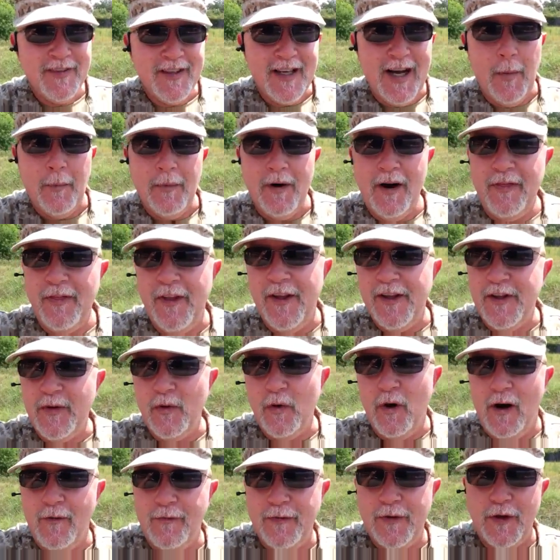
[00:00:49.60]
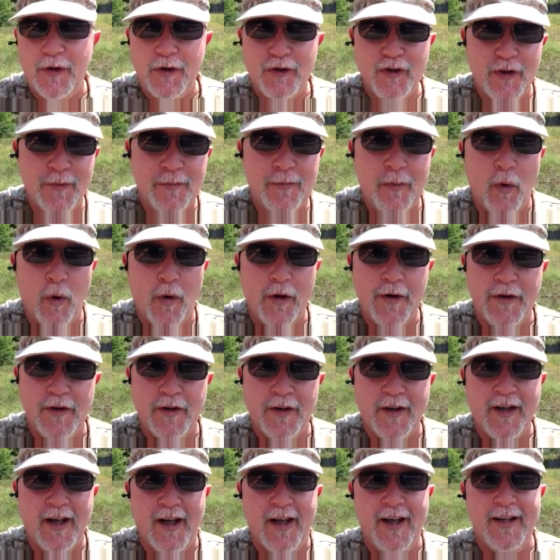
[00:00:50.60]
I want to thank you all for your support and
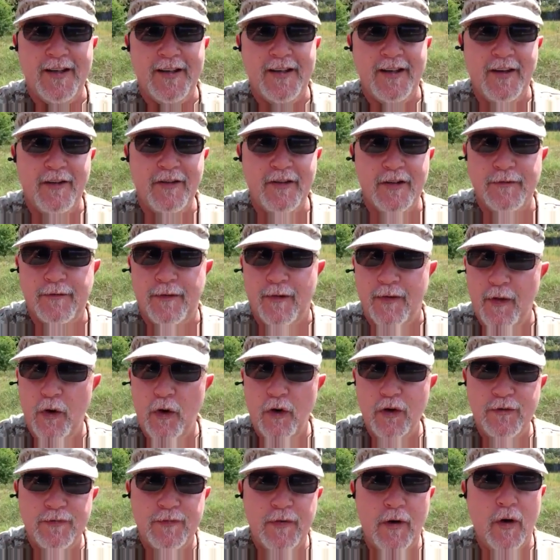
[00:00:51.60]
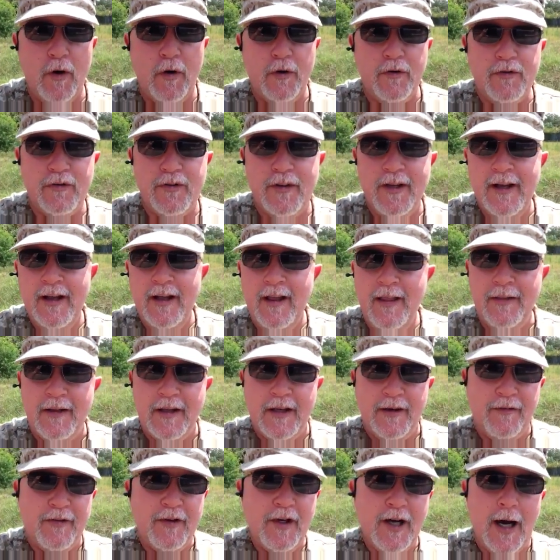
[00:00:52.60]
your kindness, and for those folks
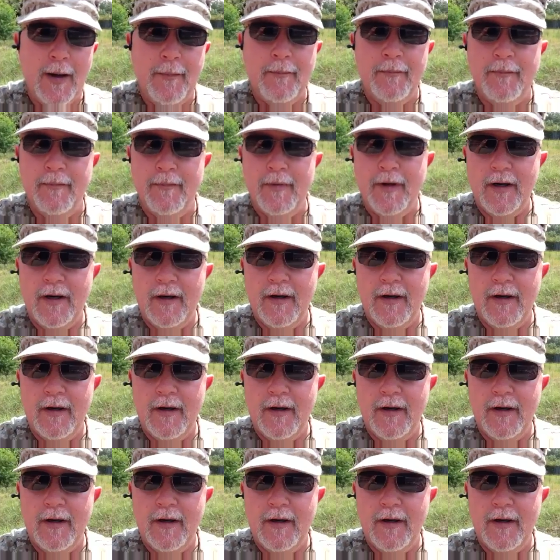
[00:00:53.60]
that have come,